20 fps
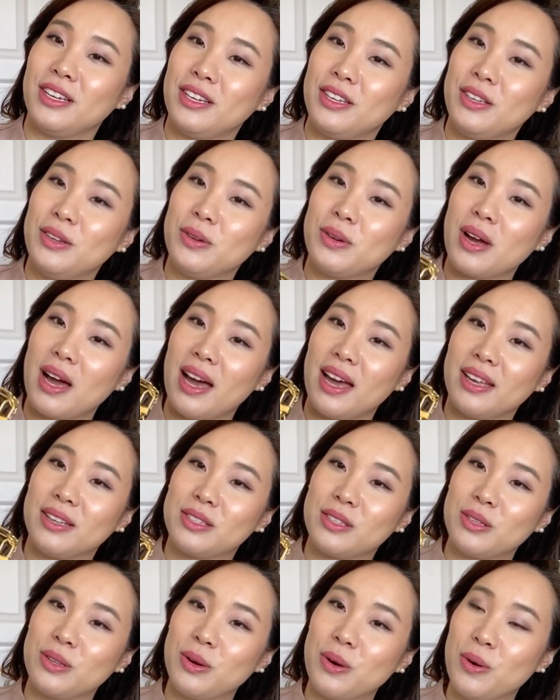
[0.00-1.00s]
you
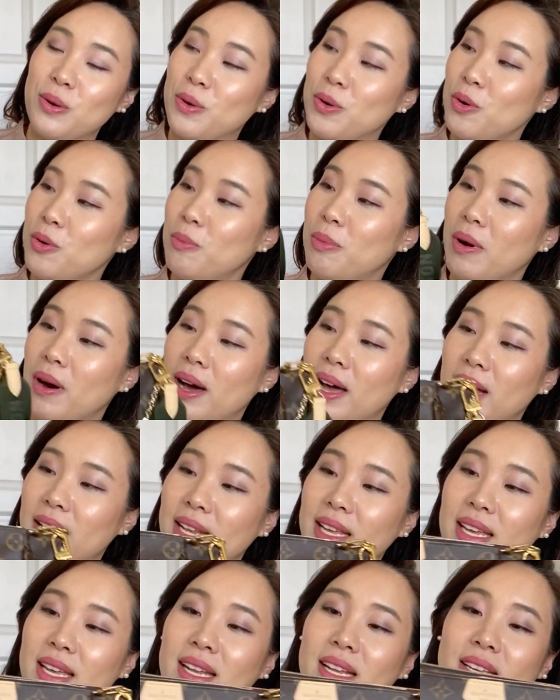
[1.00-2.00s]
guys know, but
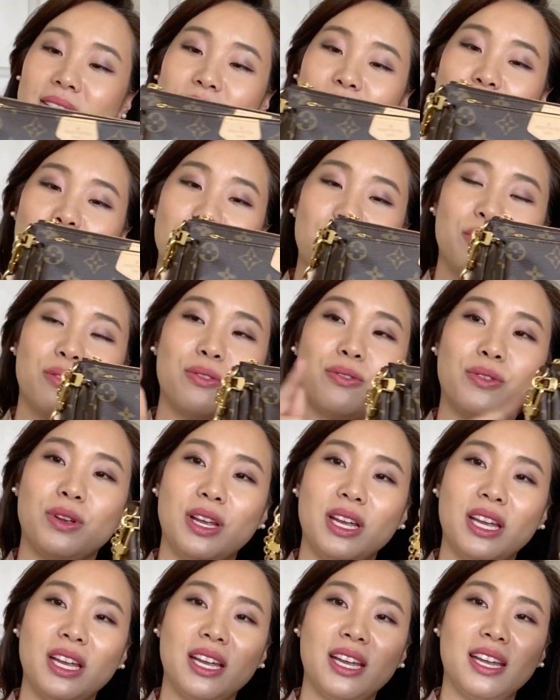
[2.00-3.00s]
it is
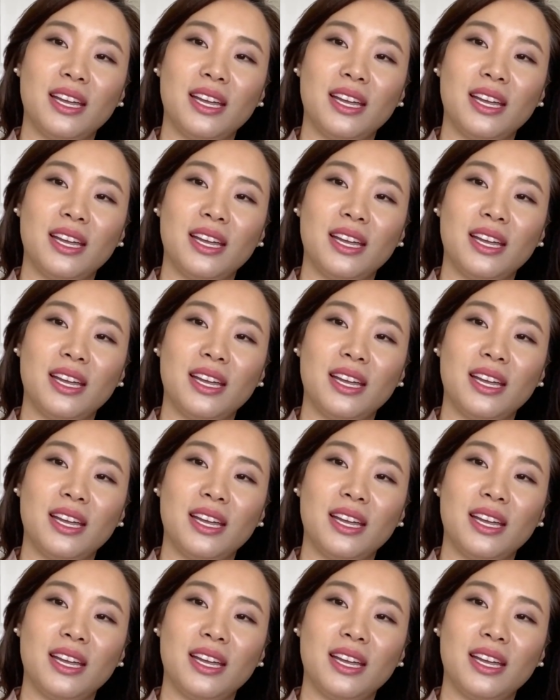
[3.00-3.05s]
3